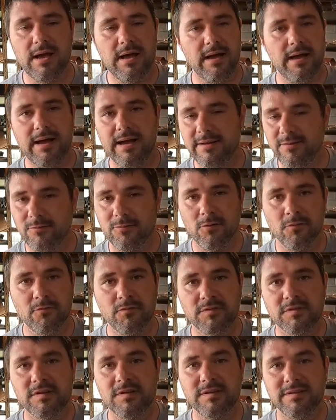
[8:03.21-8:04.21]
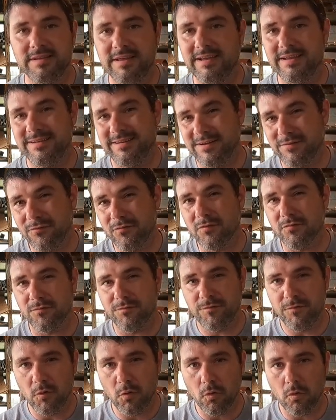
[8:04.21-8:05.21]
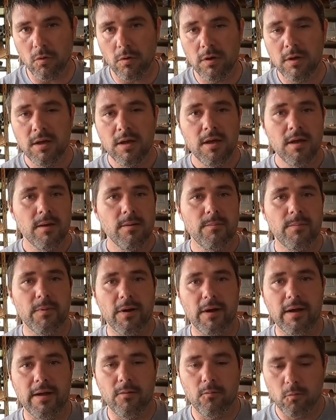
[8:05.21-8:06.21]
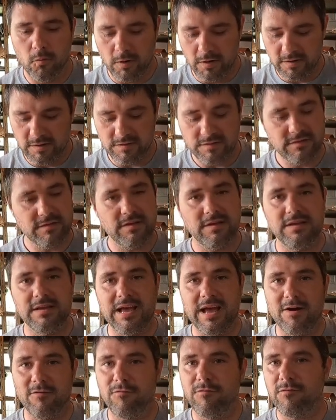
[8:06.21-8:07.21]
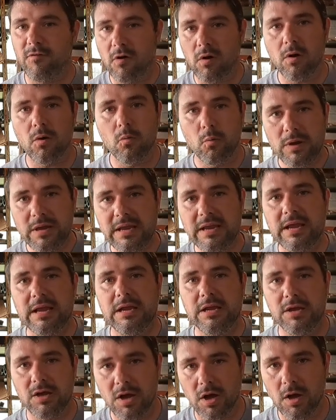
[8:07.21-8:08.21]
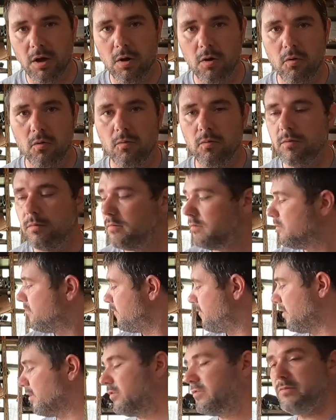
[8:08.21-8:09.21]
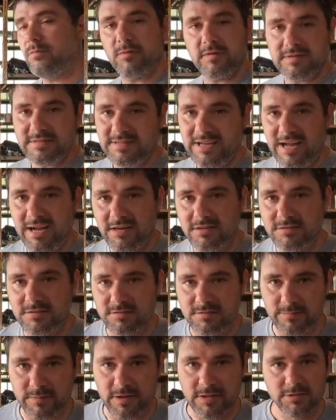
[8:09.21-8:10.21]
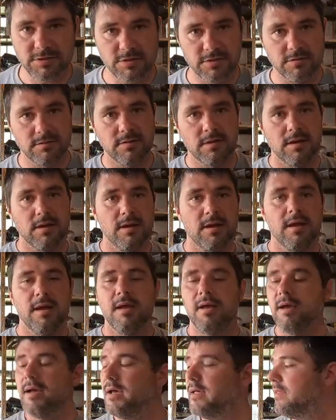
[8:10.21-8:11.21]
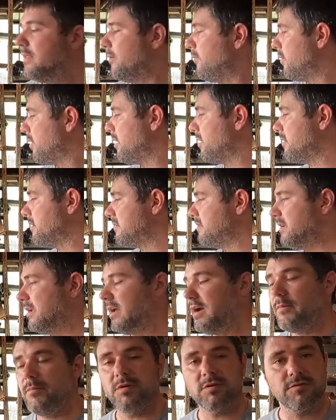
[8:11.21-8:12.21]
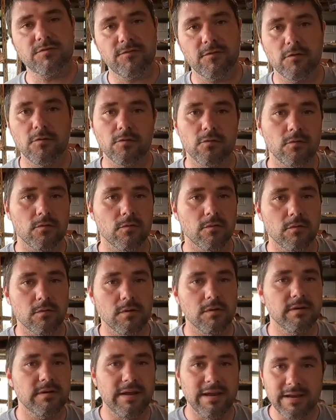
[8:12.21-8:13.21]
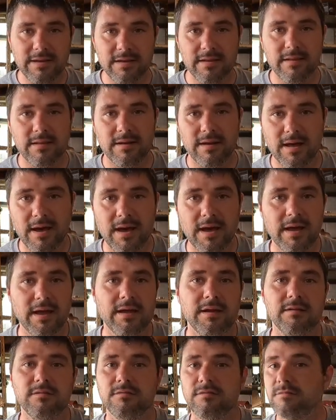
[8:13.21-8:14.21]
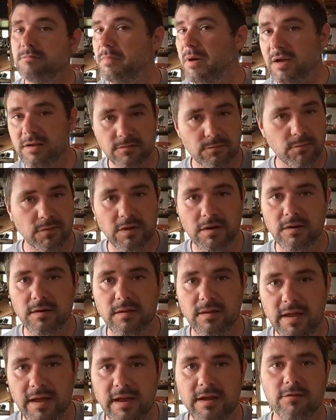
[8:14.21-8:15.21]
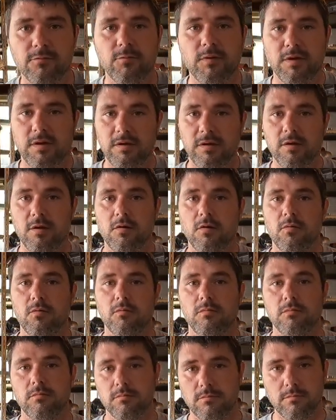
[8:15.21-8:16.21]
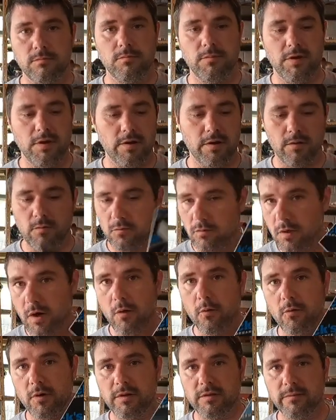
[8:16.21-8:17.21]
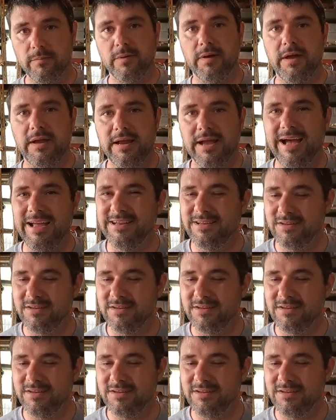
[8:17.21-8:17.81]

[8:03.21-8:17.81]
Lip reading: I don't know if it's going to take a different fuel, but we're going to see how far we can go first with stock suspension, and then we're going to see how much further into the 9s, possibly into the 8s, we can go, you know, lowering the bike.